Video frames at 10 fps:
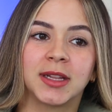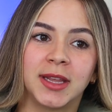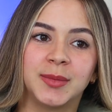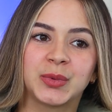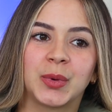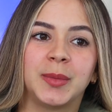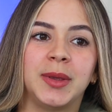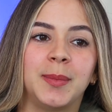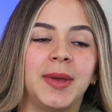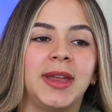The claims were
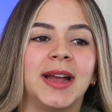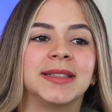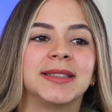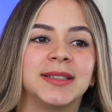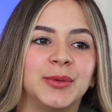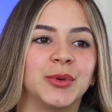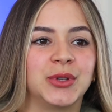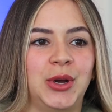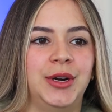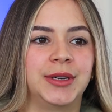being paid at
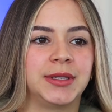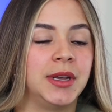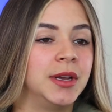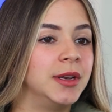$0,